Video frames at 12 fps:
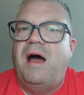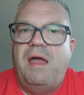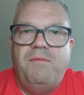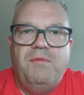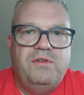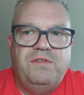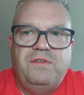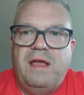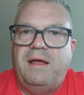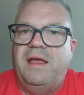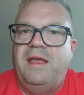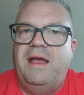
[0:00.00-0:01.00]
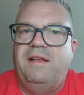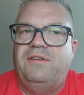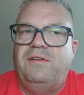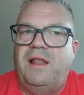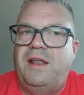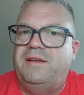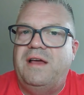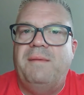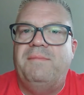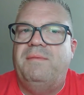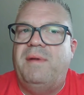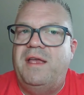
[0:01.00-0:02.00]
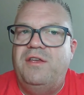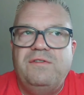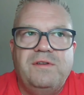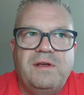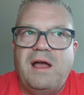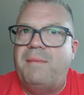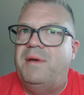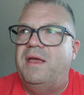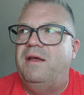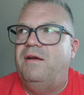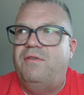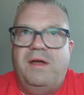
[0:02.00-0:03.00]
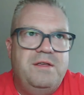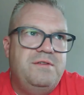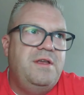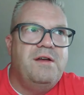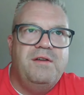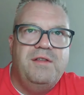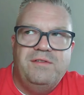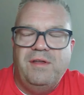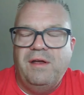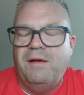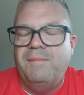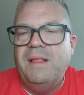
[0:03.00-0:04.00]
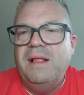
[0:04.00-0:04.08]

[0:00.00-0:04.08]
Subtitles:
I will second guess a lot of times. Am I using comma here? Do I use it here? Do I use it here?